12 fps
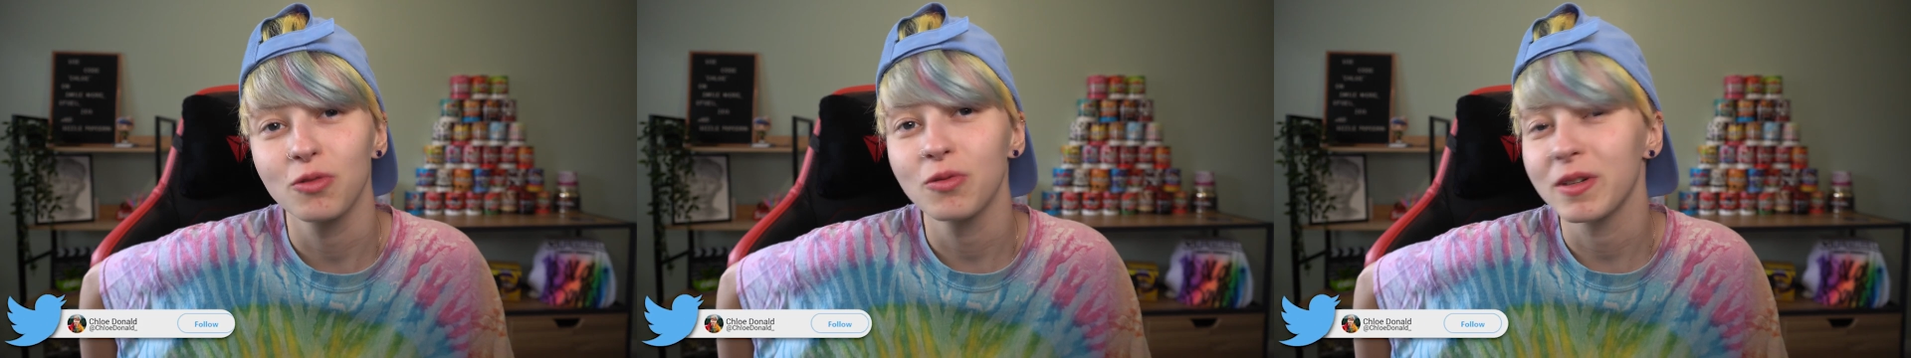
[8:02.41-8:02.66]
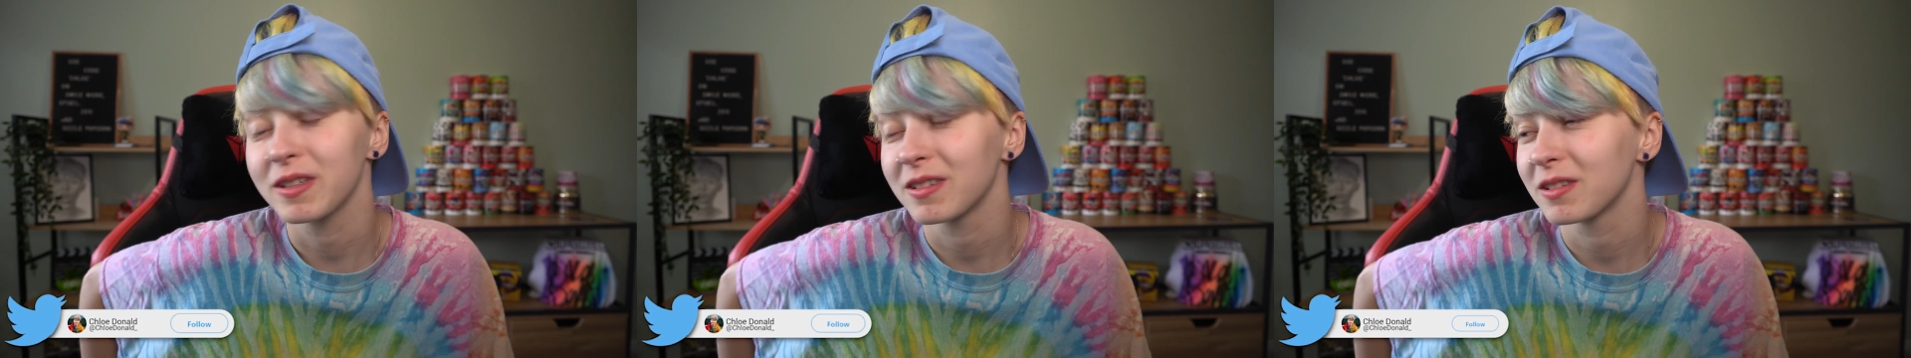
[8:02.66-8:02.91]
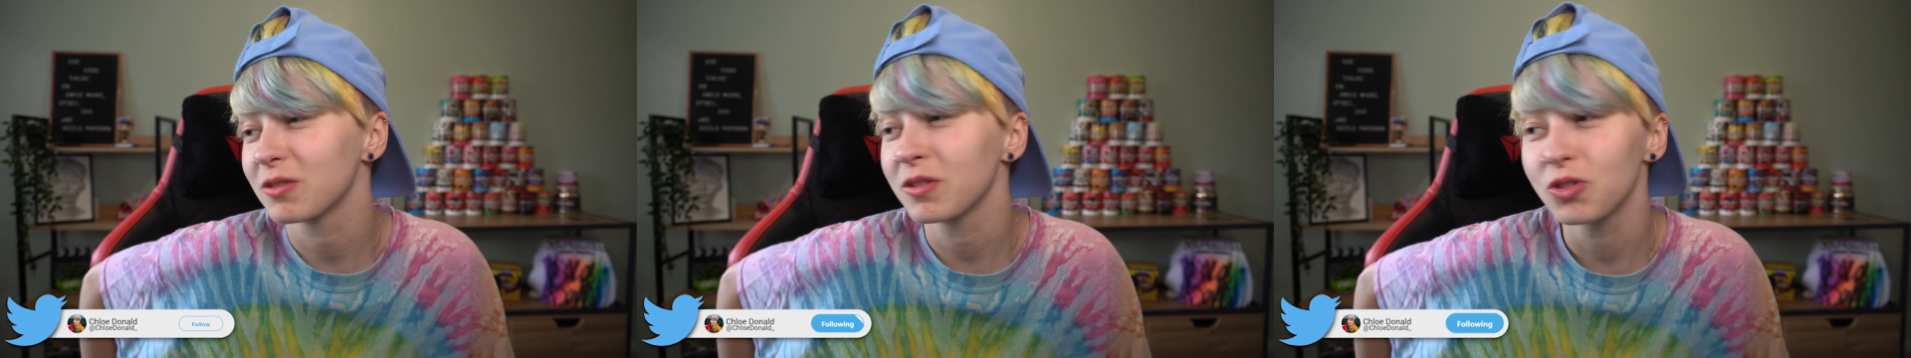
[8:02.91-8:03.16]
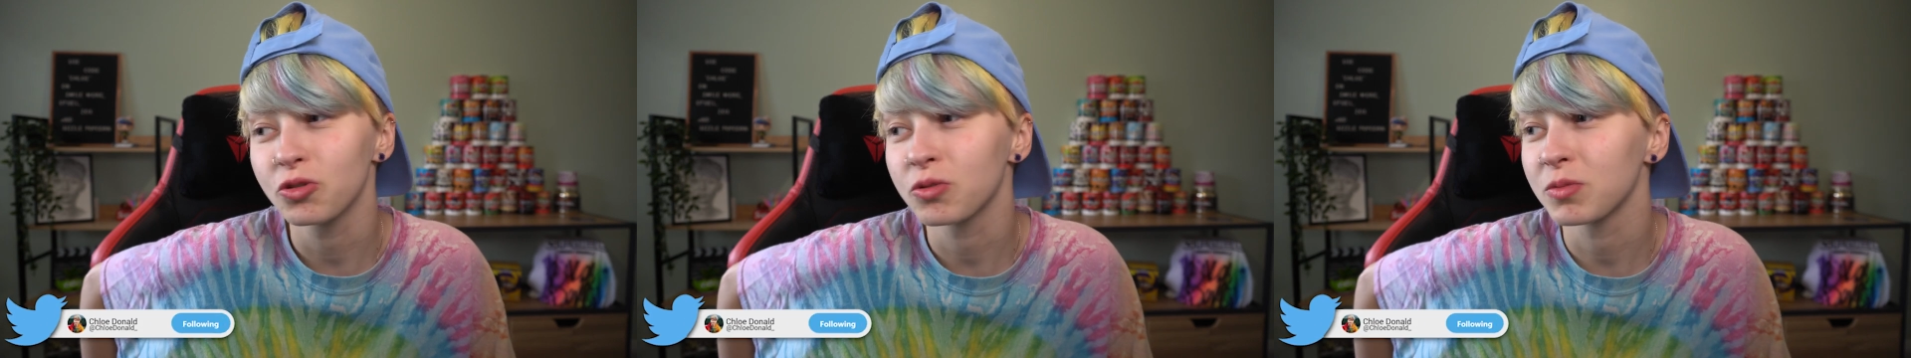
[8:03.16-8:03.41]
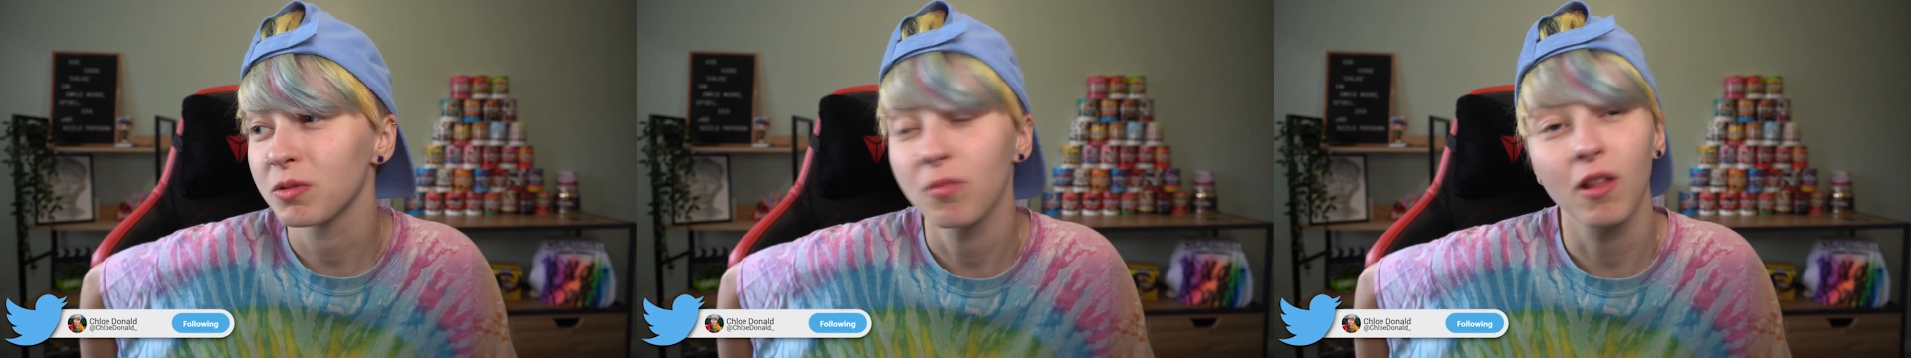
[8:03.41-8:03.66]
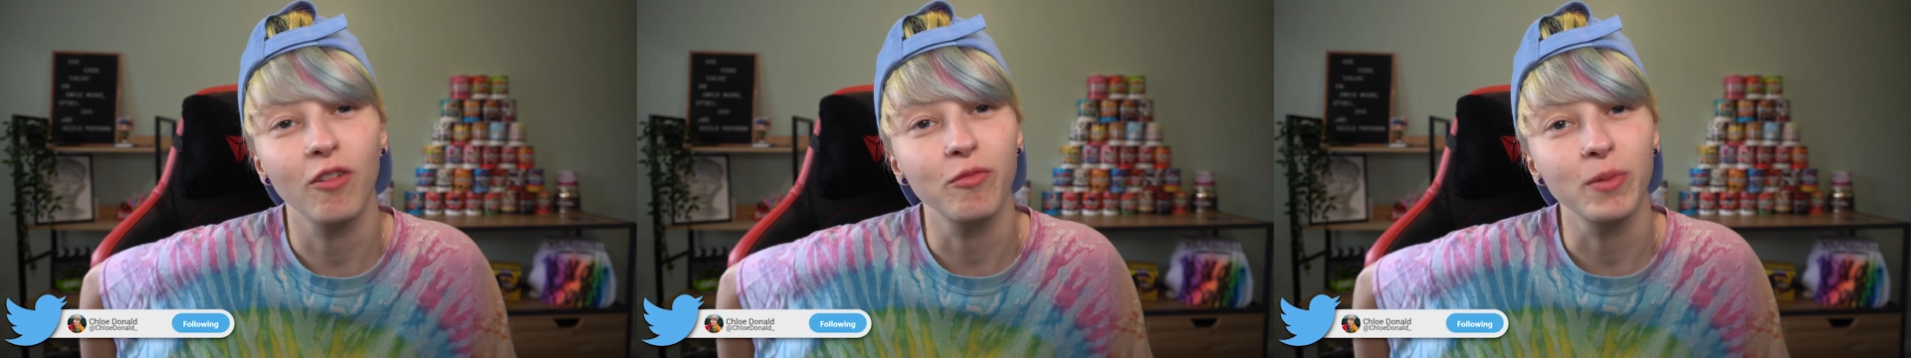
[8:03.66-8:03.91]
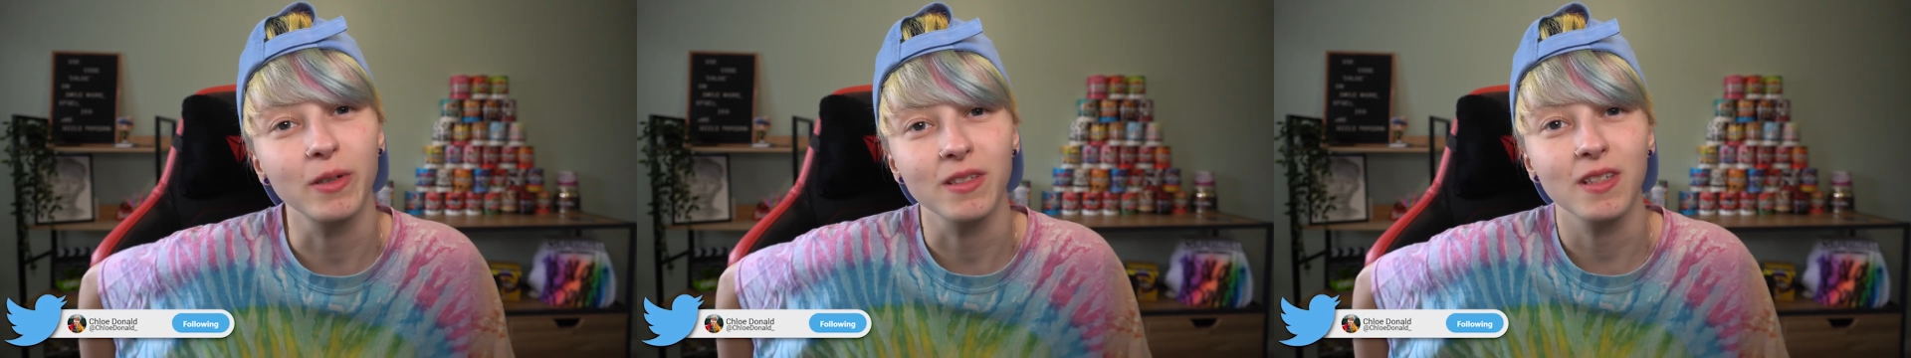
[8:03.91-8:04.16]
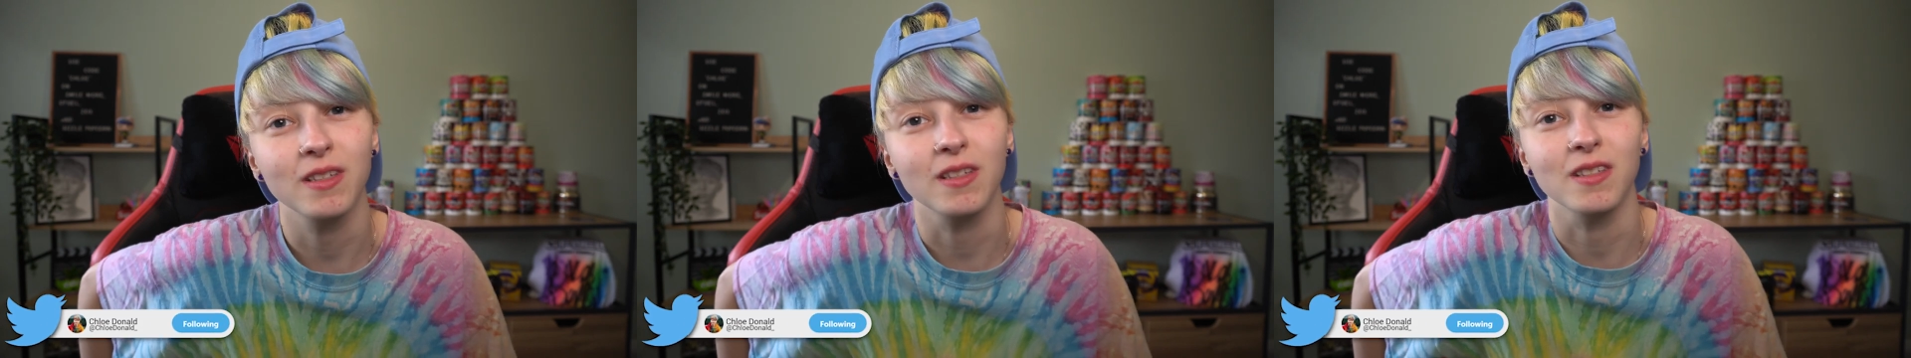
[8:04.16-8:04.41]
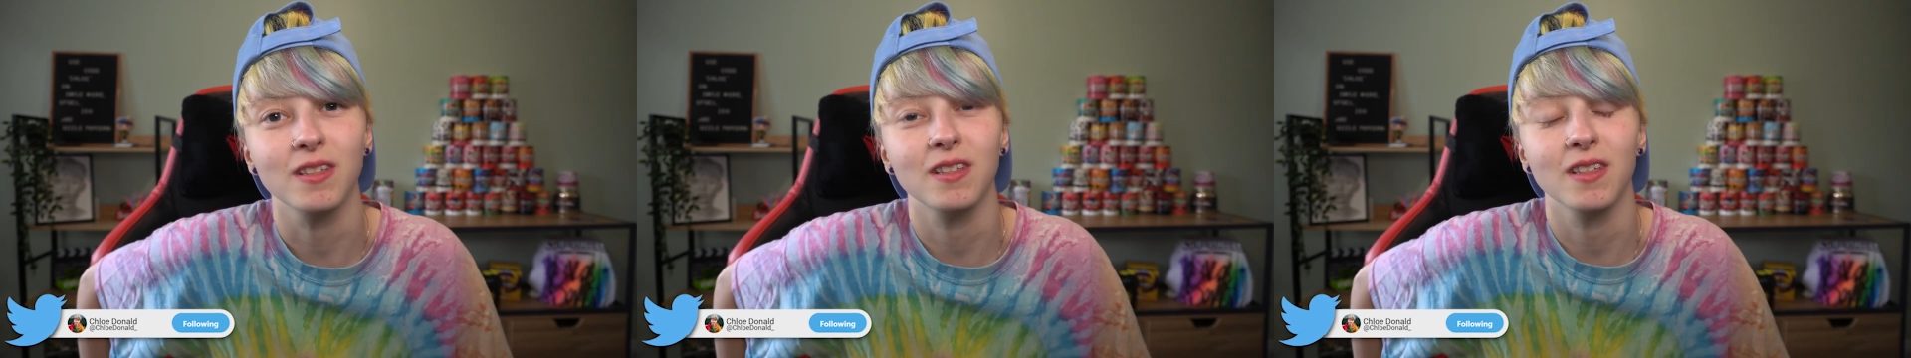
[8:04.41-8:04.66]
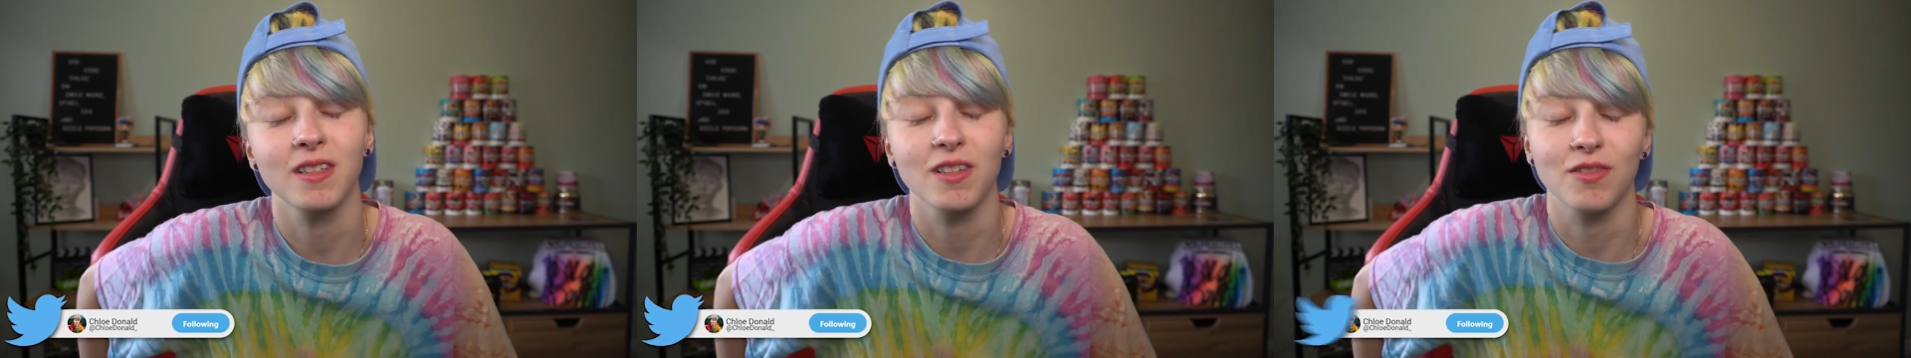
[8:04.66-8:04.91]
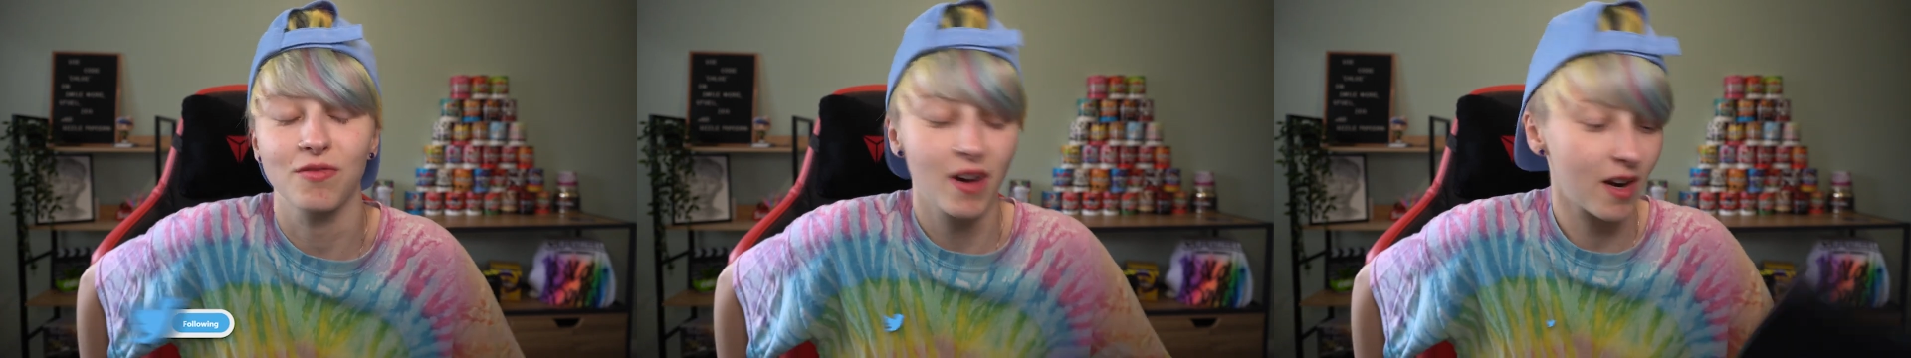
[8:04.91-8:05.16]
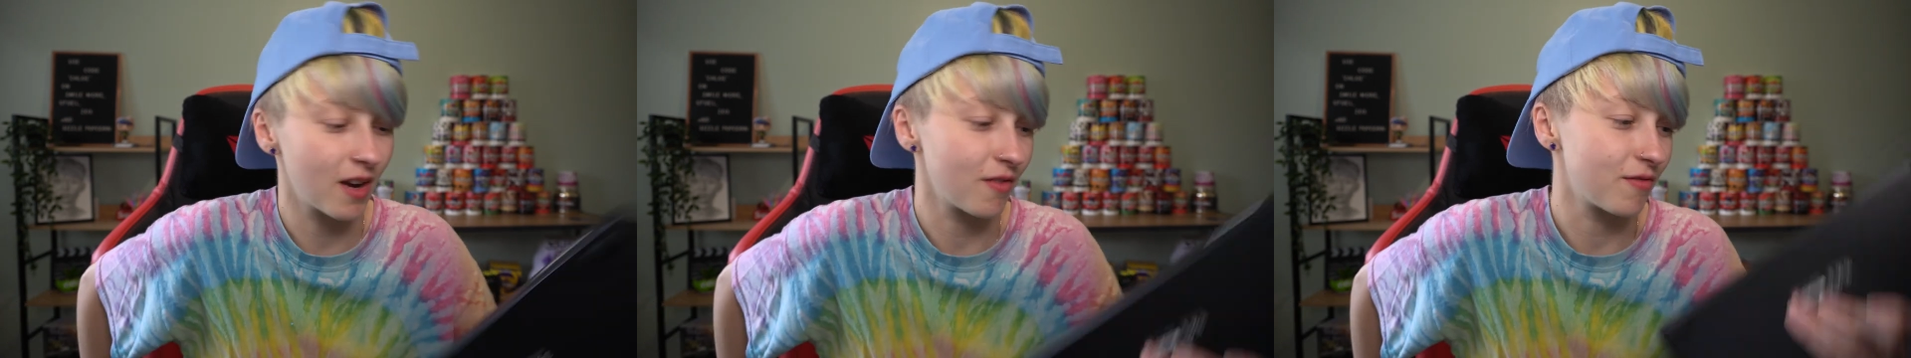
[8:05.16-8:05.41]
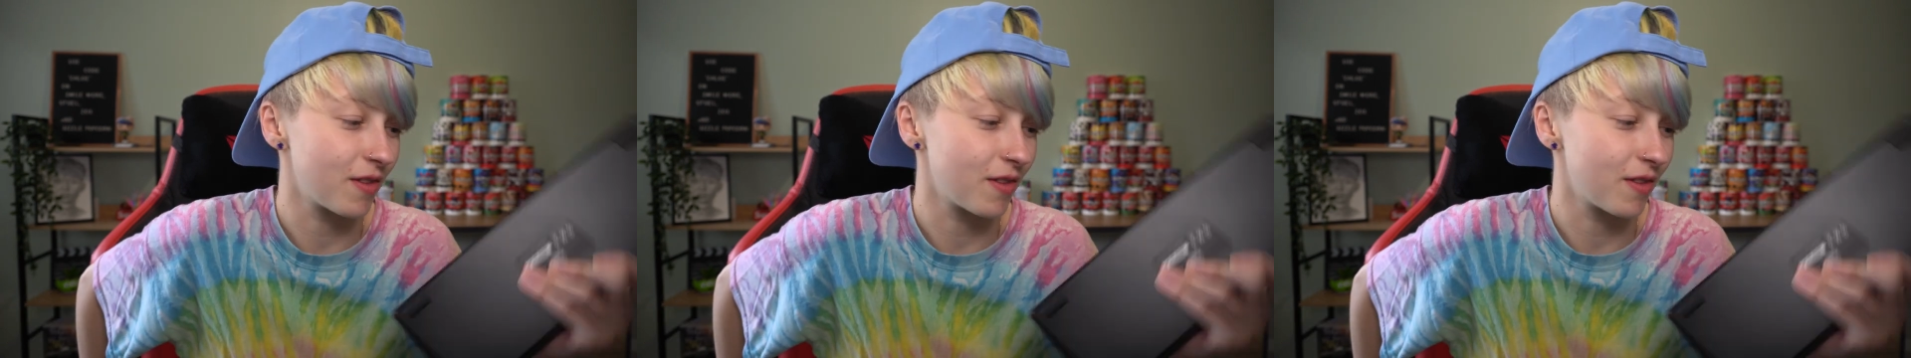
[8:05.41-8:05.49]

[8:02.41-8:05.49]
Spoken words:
Go and show them some love because this is very,